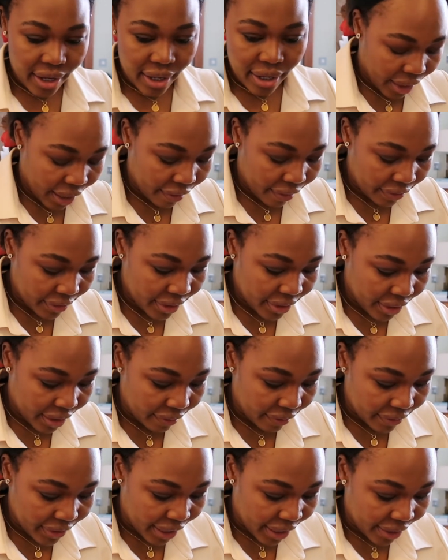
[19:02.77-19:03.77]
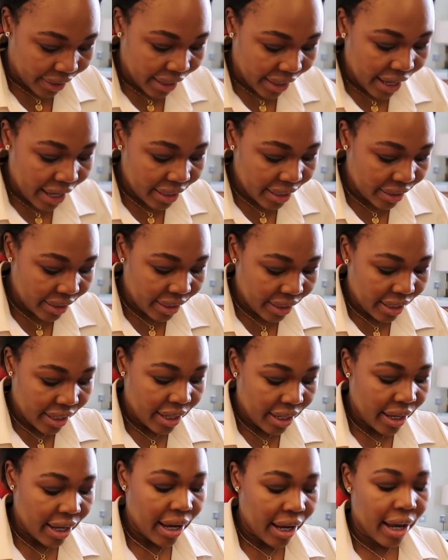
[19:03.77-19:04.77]
After I've done that,
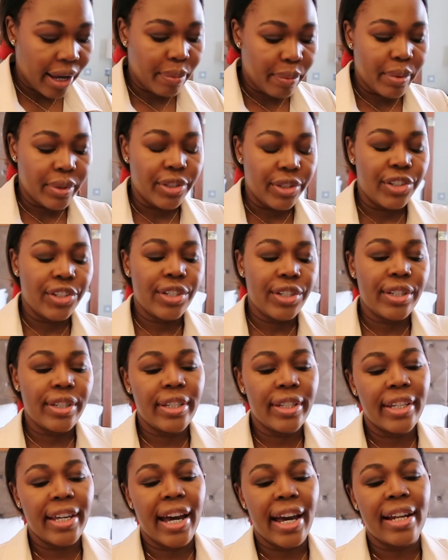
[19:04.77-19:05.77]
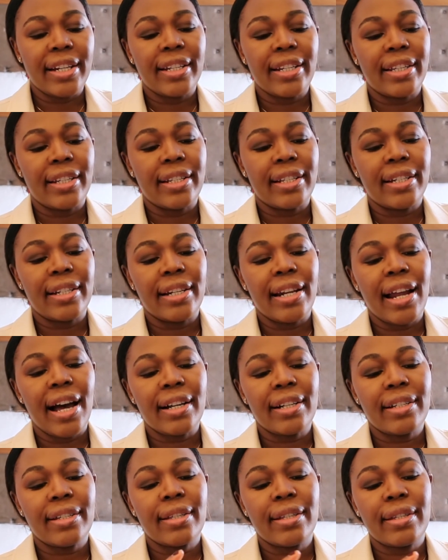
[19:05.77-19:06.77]
I will just get this
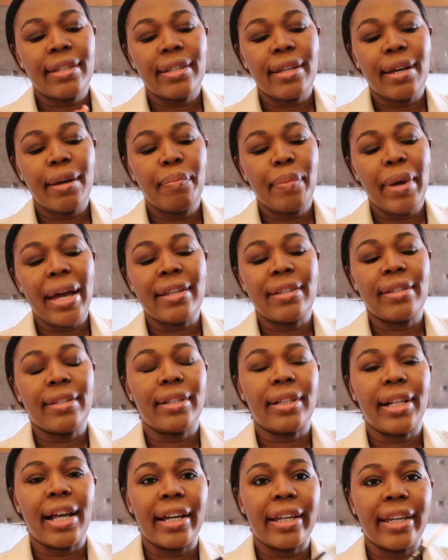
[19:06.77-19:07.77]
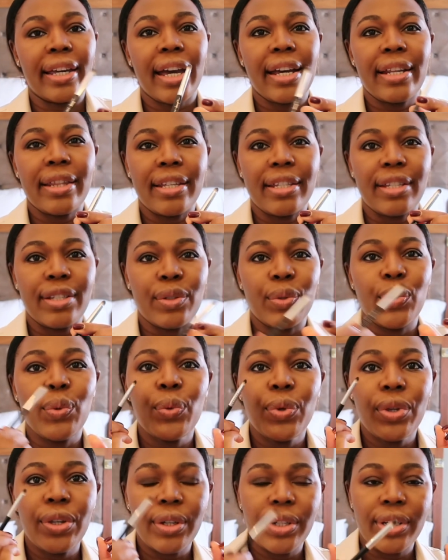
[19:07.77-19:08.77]
Luxe pencil again. This is
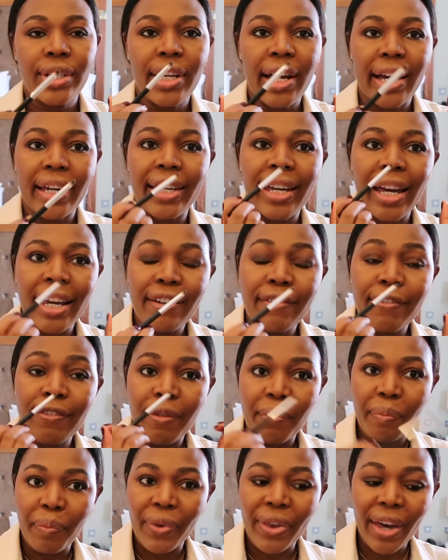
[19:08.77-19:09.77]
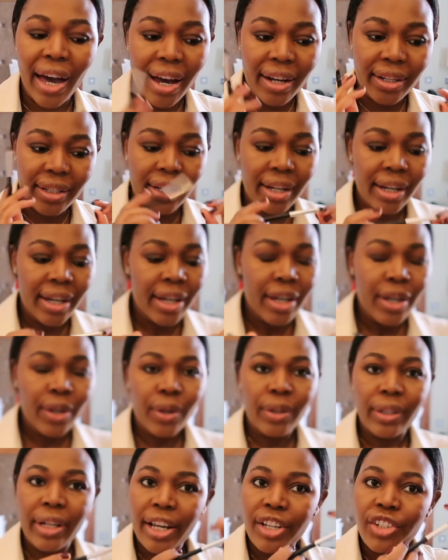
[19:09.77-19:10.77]
230 again, from that
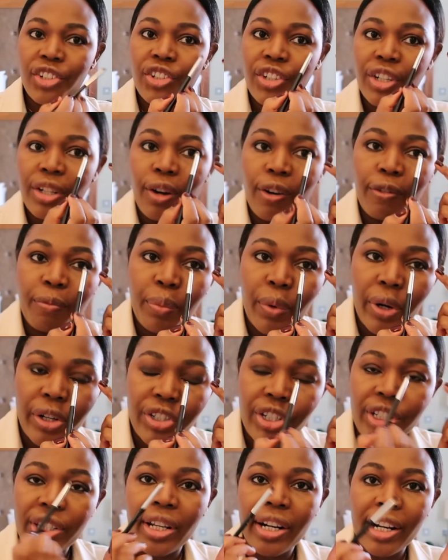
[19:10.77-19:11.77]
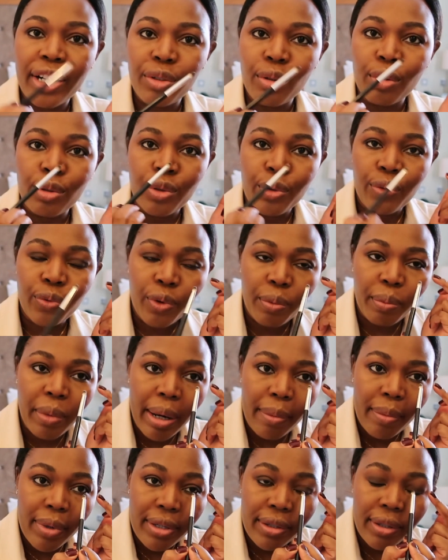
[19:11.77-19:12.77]
collection of brushes that I told you from
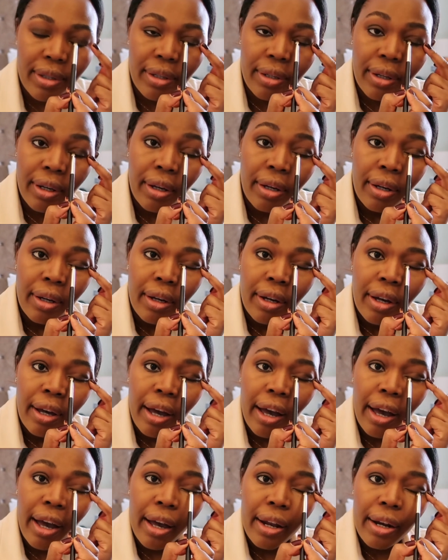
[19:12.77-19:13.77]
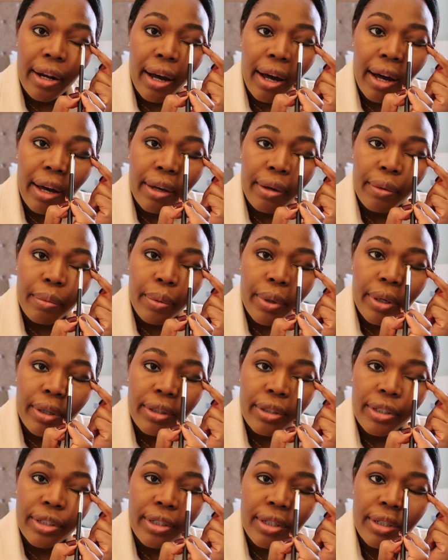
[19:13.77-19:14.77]
Amazon, and I will
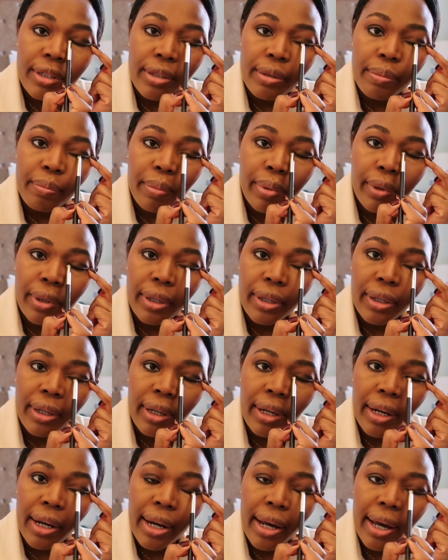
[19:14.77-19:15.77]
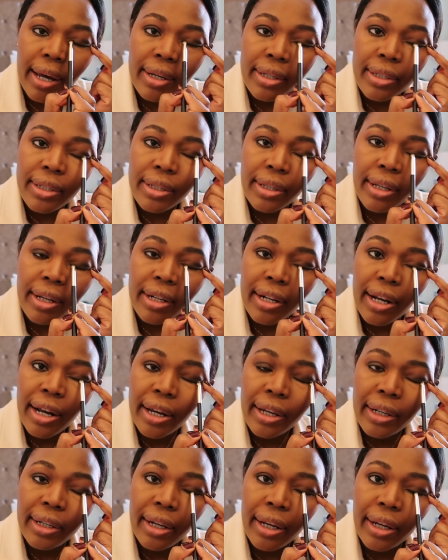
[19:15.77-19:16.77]
just blend that
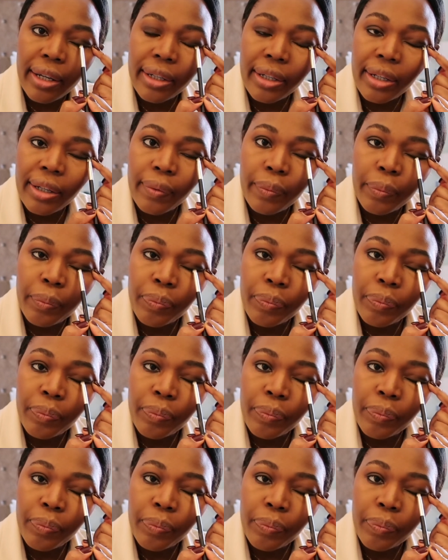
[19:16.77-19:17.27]
eyeliner,